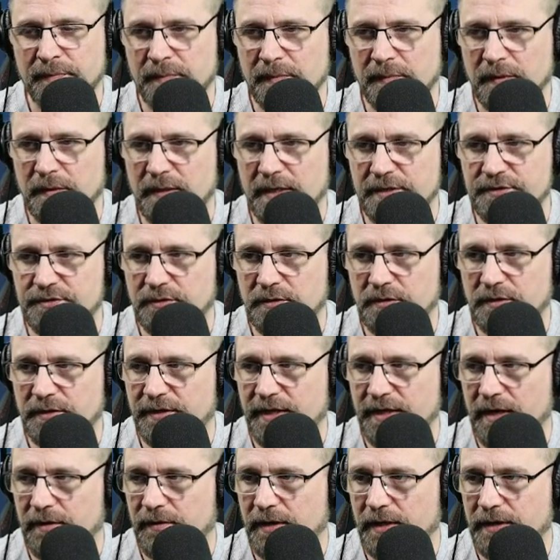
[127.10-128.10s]
actually look at
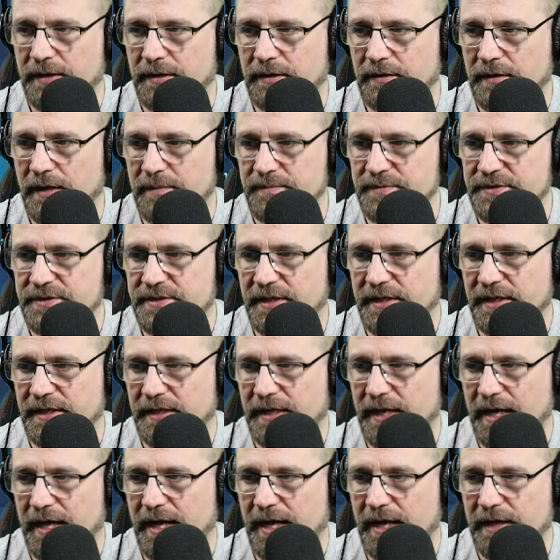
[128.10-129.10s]
that right here. I'm
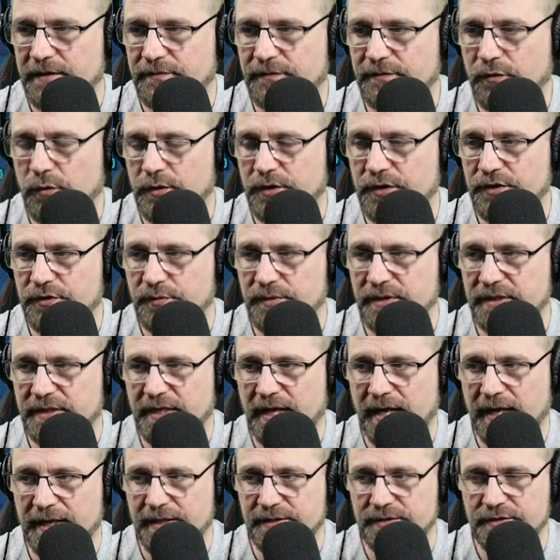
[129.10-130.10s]
sitting at
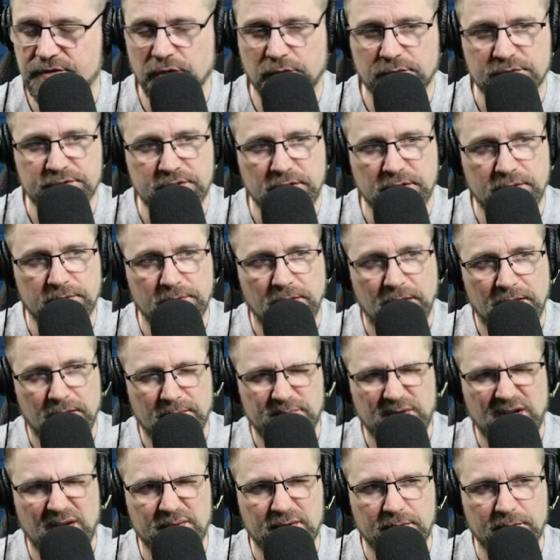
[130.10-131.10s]
43k, so it's
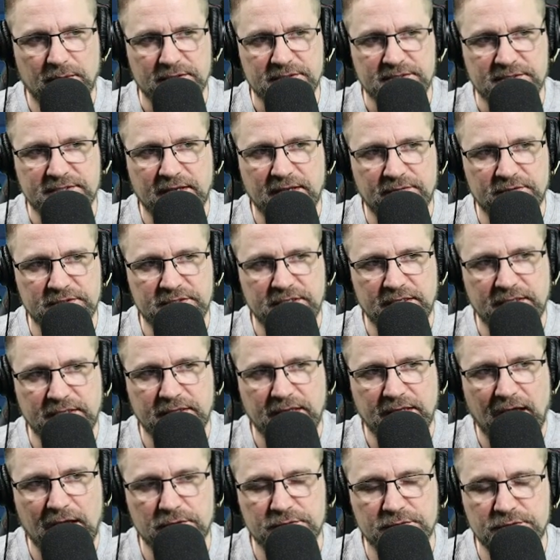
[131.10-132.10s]
probably around
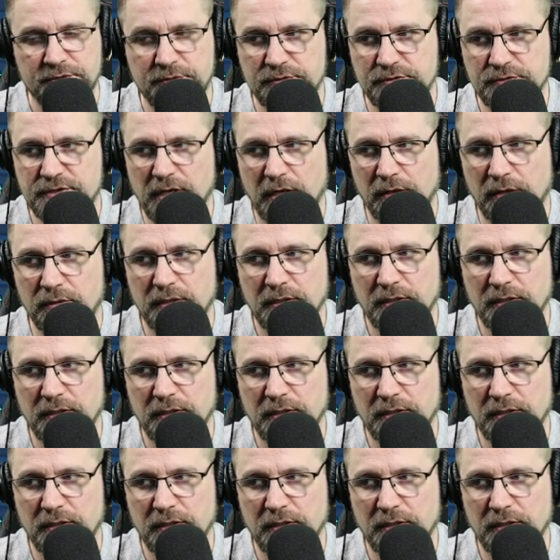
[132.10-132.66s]
17,000 or so